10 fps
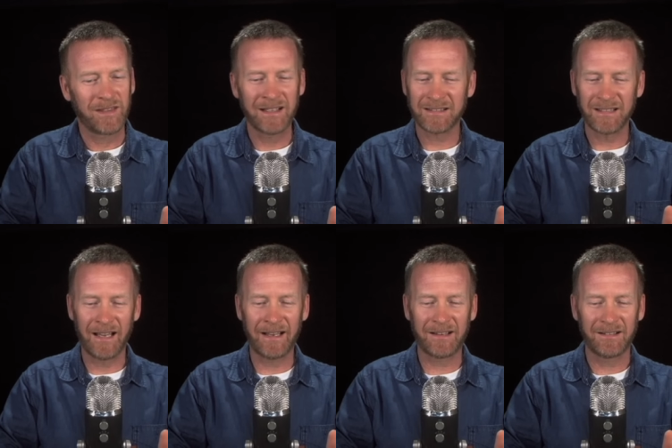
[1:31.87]
it's
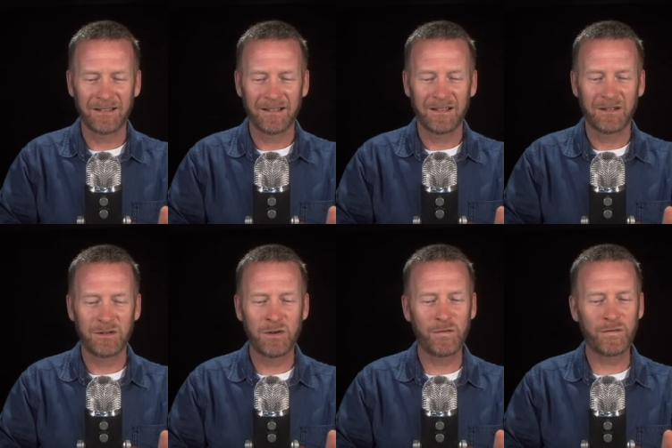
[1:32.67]
like
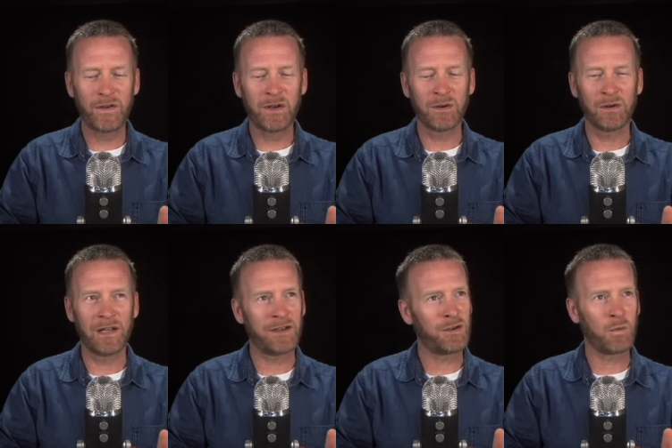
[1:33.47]
you feel like